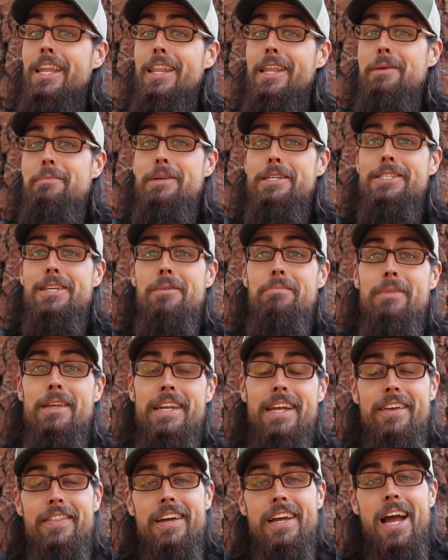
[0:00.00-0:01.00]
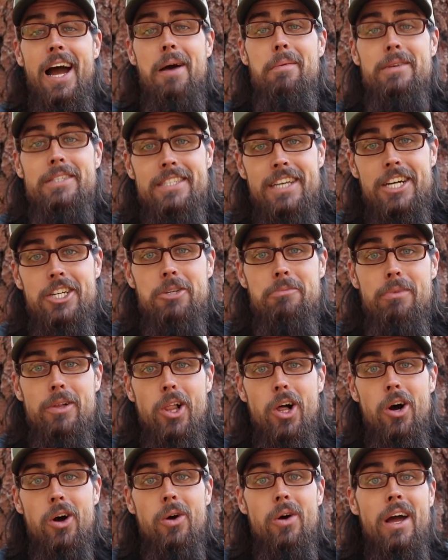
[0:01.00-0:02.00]
Leave me something in the comment section
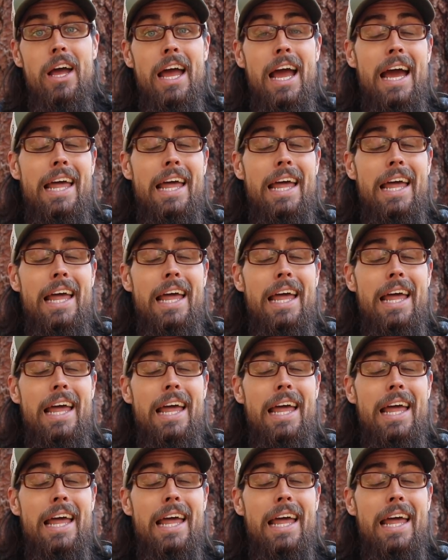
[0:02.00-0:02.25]
below